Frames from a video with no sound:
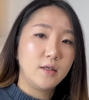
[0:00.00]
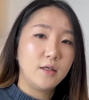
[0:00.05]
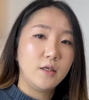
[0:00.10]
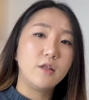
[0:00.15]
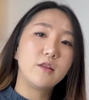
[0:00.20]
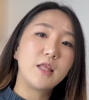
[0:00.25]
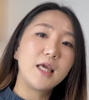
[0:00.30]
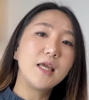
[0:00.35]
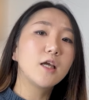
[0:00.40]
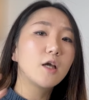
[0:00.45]

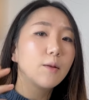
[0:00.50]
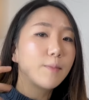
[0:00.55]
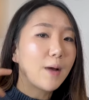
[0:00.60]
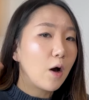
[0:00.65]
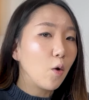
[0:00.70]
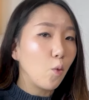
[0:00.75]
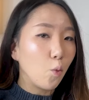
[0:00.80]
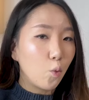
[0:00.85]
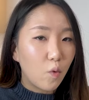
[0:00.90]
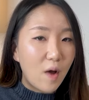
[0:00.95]
Think
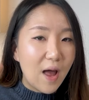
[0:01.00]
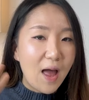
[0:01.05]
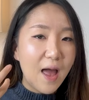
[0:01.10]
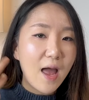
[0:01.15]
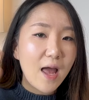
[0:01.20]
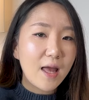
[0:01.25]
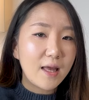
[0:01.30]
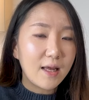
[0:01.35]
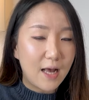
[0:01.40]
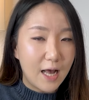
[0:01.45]
about
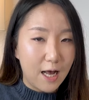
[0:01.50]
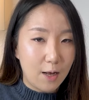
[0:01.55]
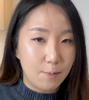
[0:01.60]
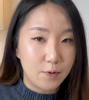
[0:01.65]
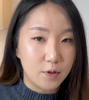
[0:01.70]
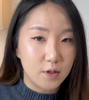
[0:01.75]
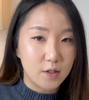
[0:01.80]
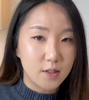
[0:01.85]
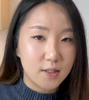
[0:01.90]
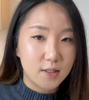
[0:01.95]
where it
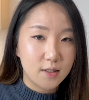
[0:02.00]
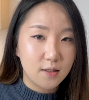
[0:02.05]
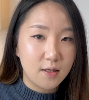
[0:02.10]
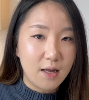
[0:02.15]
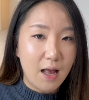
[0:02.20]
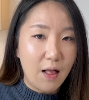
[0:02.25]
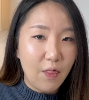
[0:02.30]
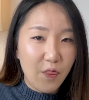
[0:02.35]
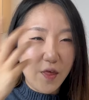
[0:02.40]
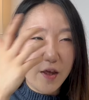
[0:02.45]
happened
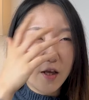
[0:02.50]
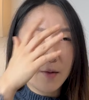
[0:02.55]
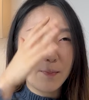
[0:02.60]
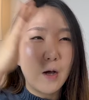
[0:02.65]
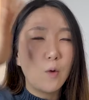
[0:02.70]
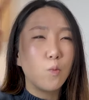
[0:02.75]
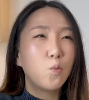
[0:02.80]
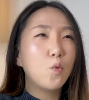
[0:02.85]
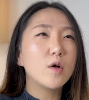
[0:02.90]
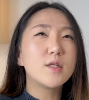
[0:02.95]
and think
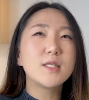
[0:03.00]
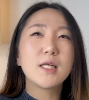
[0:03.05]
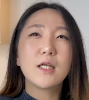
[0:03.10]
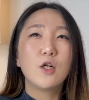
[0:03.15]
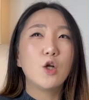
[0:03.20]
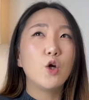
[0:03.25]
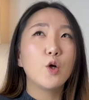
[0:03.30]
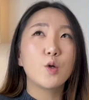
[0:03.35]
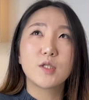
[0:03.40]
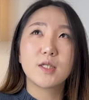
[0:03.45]
about what it
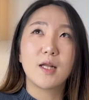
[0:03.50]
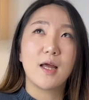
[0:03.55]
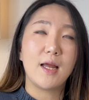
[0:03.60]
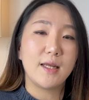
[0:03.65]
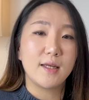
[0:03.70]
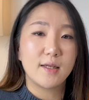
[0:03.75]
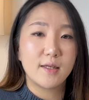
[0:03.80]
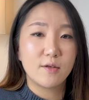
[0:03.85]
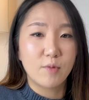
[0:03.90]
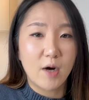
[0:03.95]
looks
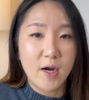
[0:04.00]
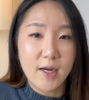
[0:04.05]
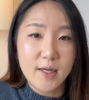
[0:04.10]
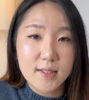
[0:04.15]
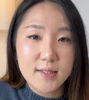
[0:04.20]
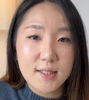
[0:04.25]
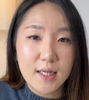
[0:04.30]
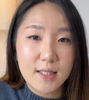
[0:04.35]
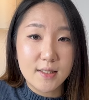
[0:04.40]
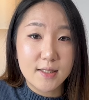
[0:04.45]
like,
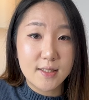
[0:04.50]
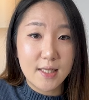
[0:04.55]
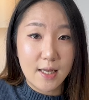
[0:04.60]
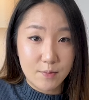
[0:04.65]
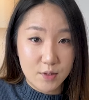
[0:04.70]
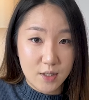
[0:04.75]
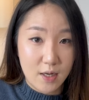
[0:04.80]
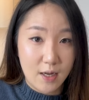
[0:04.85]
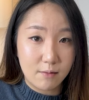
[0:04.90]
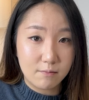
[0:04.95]
right, at the same
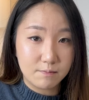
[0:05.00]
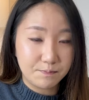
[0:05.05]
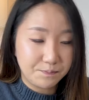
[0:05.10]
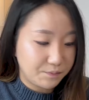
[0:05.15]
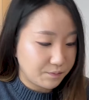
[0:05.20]
time.